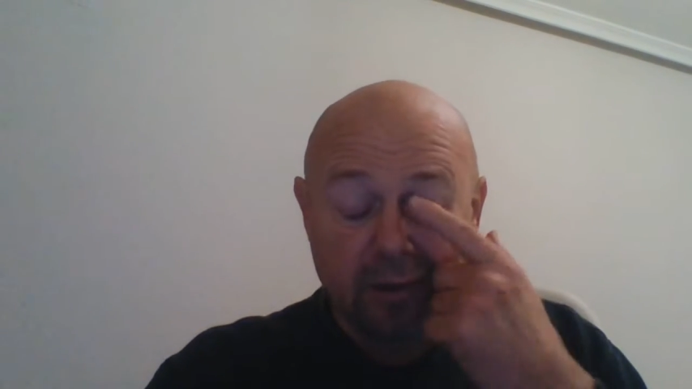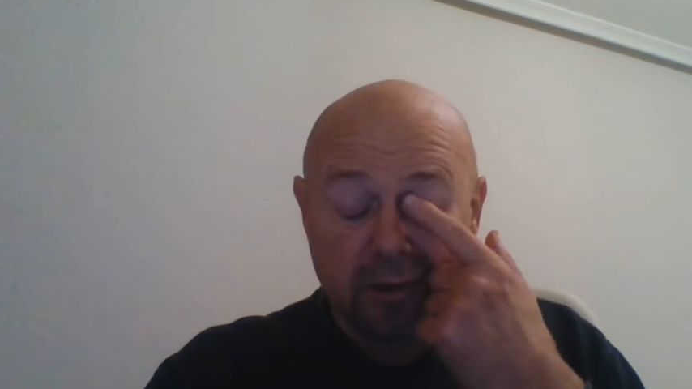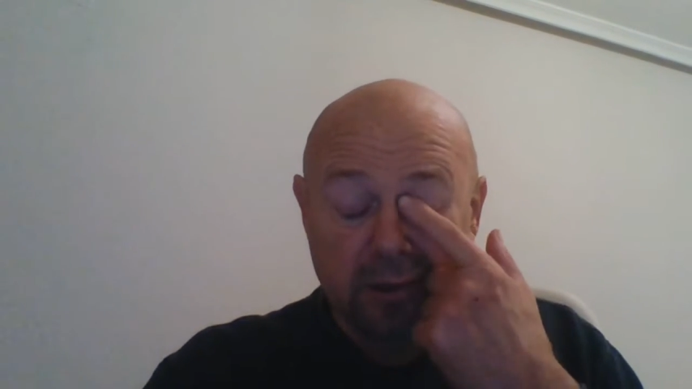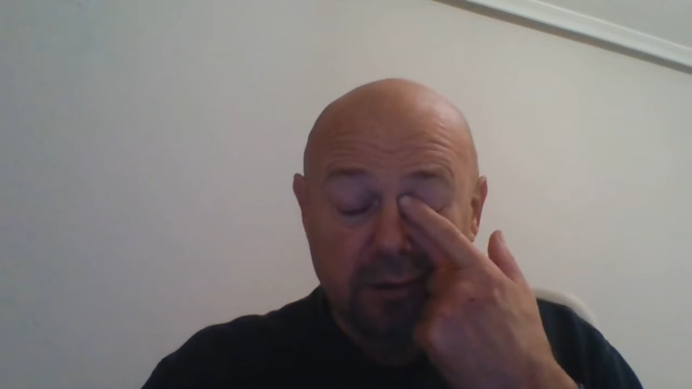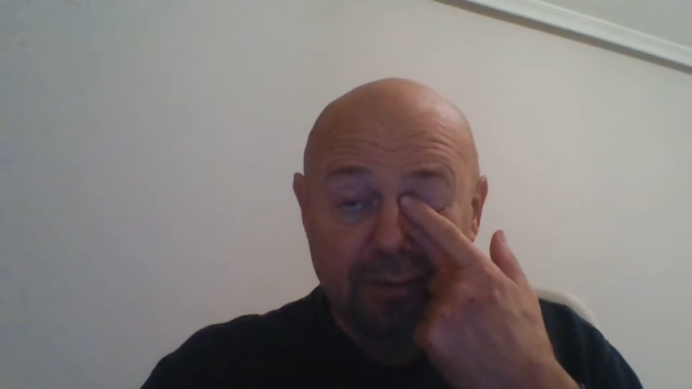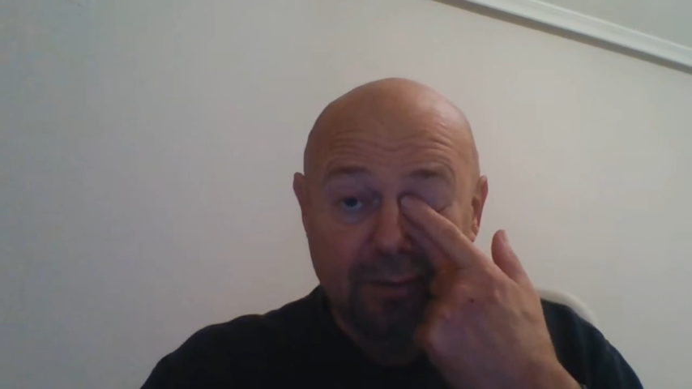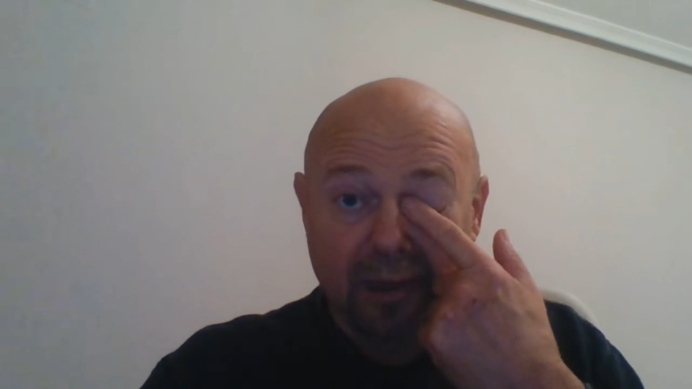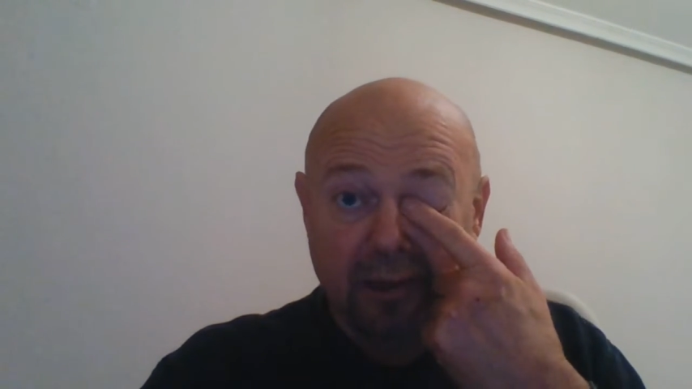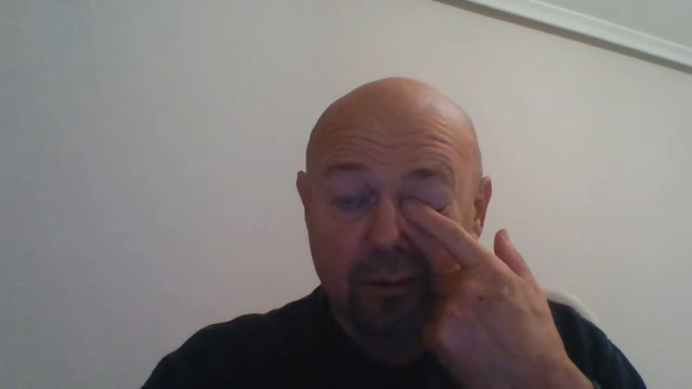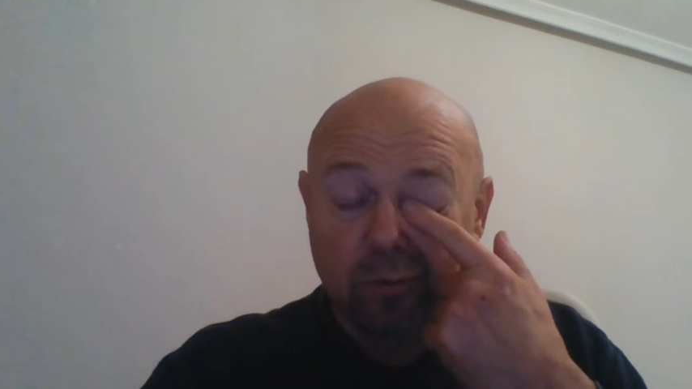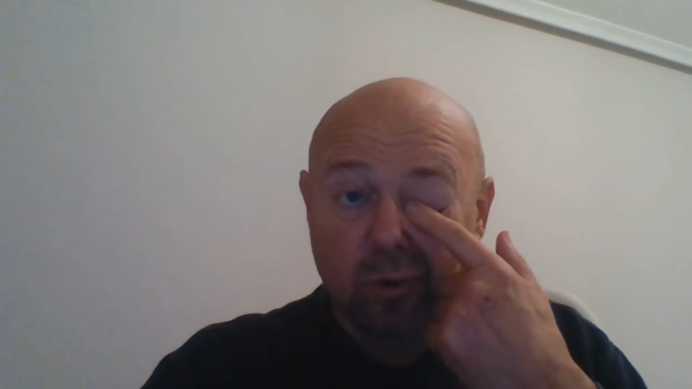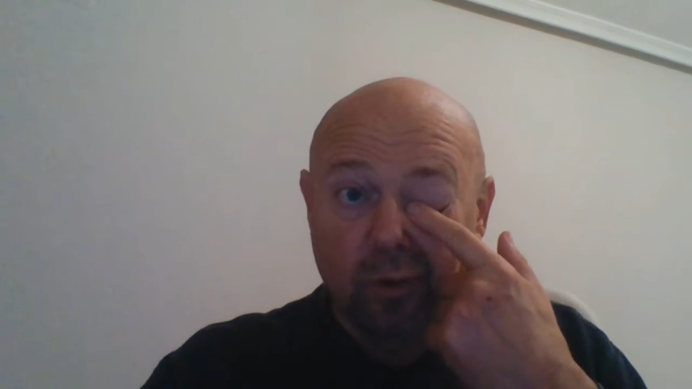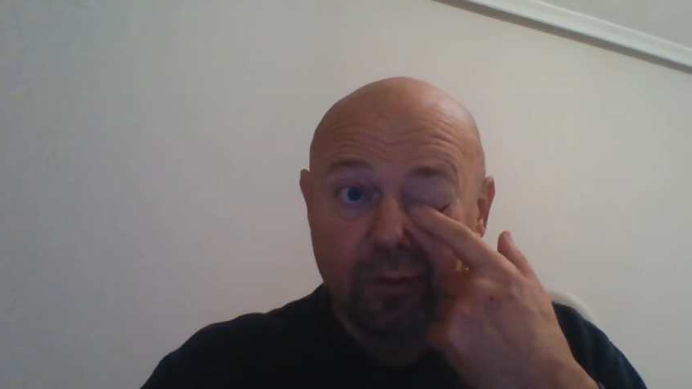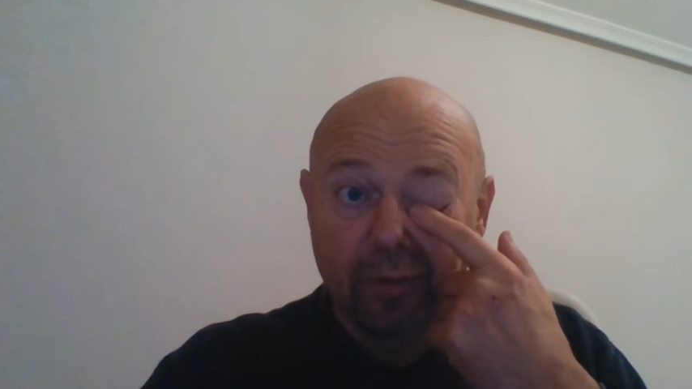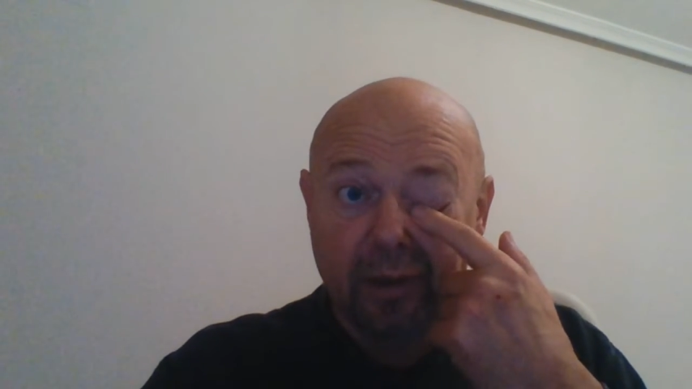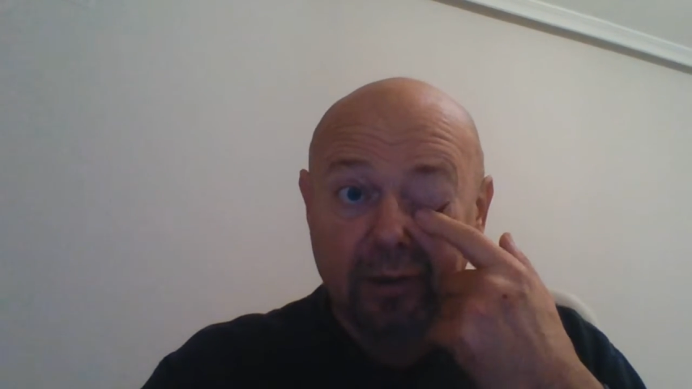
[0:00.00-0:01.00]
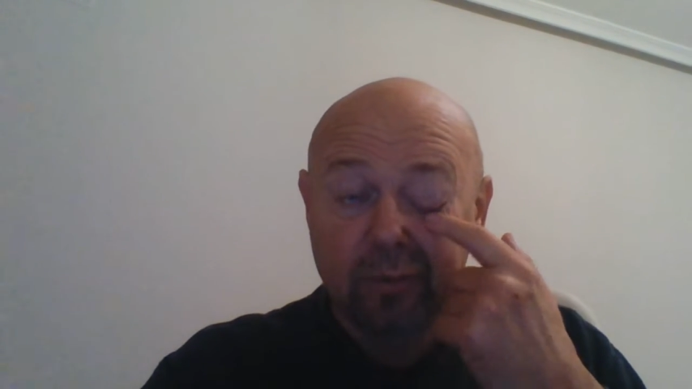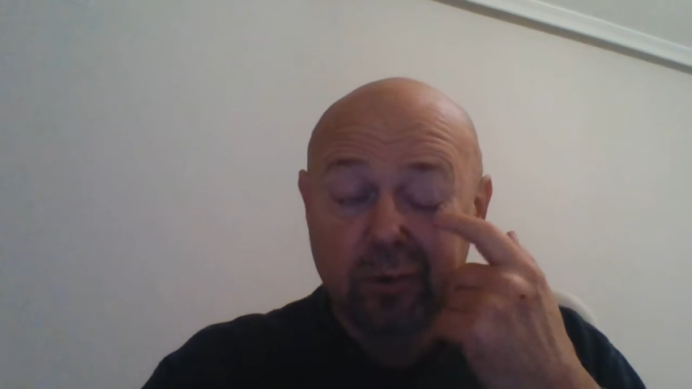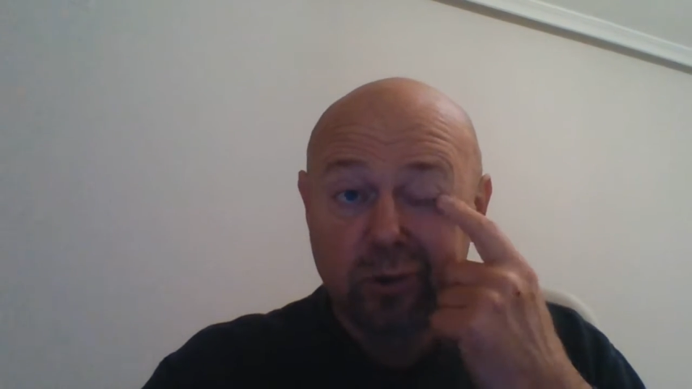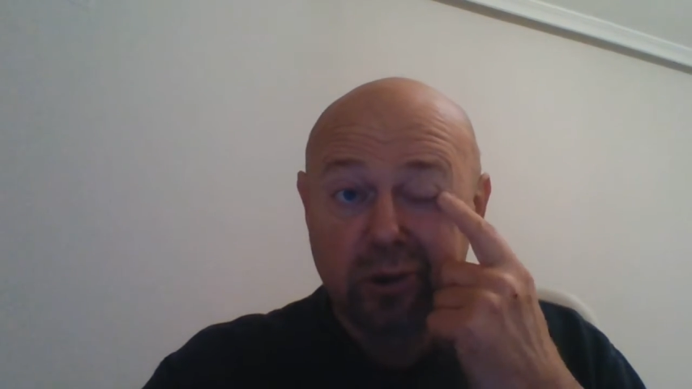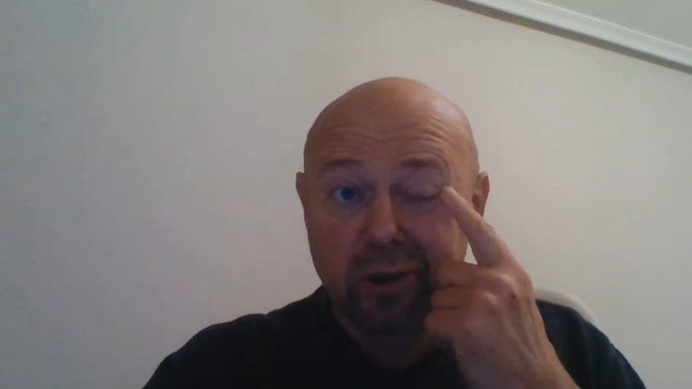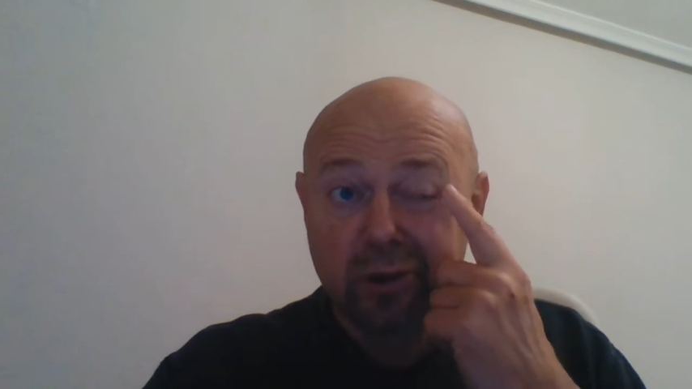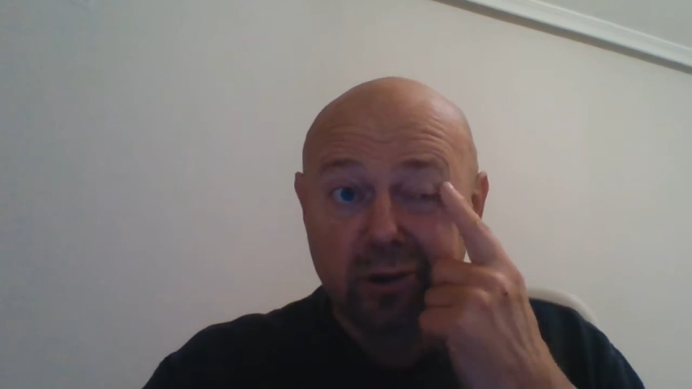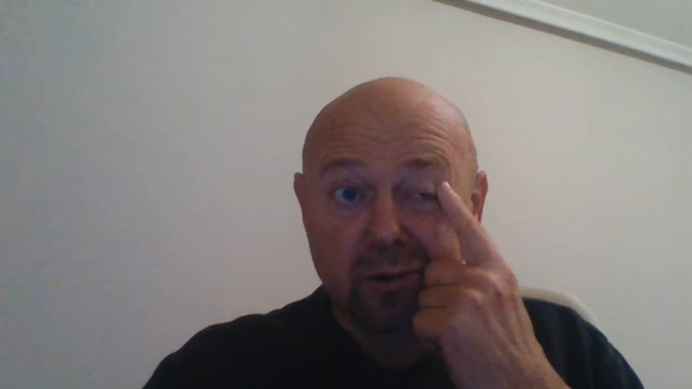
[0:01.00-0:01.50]
It doesn't matter what people
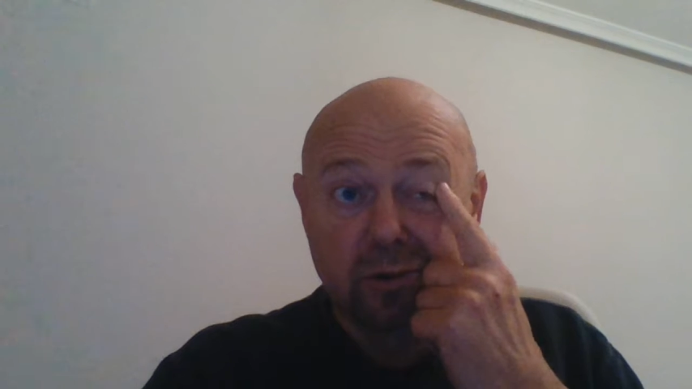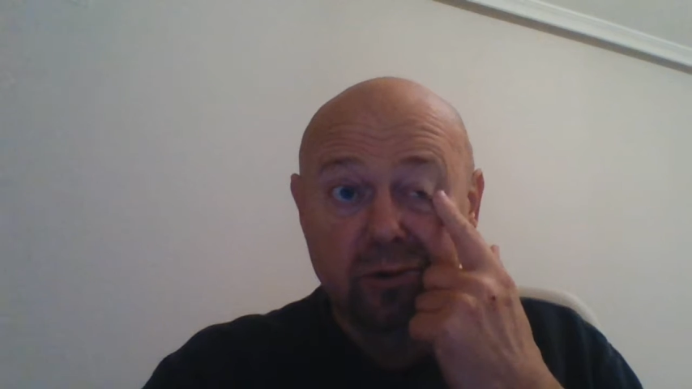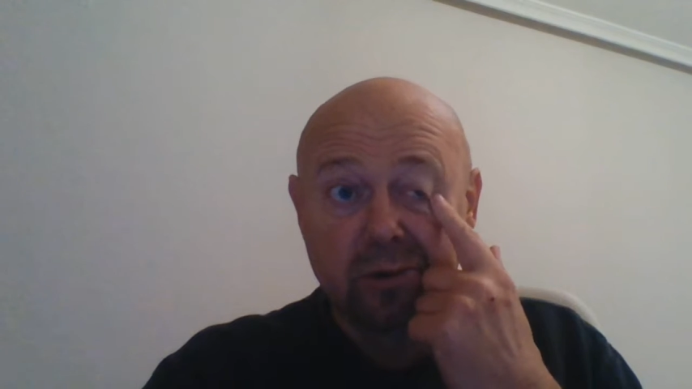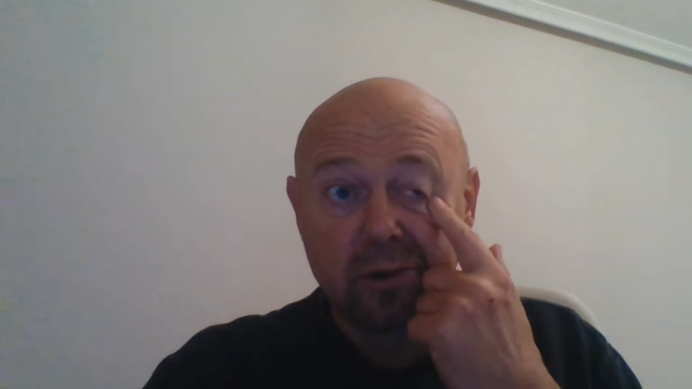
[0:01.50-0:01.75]
do.